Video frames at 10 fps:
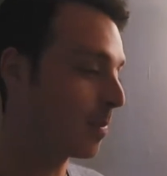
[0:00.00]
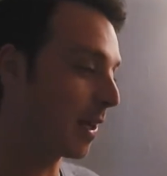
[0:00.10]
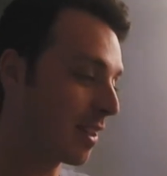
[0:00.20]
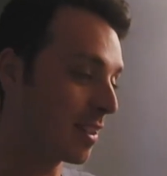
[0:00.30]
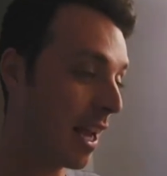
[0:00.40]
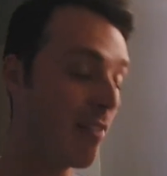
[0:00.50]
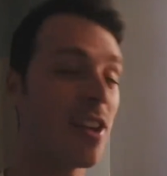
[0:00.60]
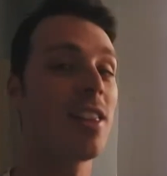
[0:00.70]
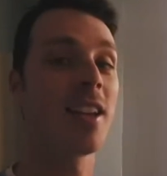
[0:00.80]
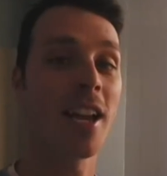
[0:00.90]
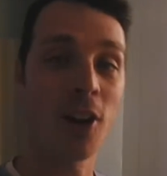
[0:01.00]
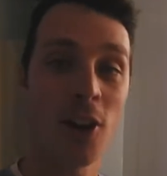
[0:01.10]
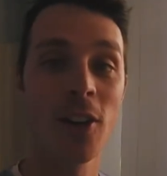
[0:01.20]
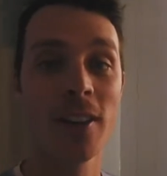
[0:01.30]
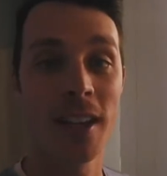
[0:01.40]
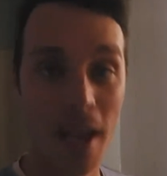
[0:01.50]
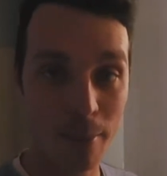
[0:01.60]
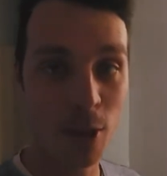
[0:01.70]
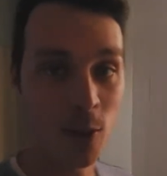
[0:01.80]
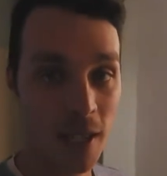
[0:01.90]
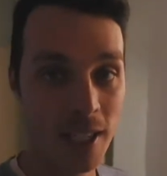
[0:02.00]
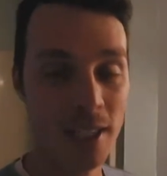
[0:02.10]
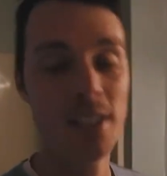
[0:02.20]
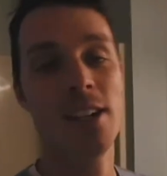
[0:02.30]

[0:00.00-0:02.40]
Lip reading: because everything I currently am doing,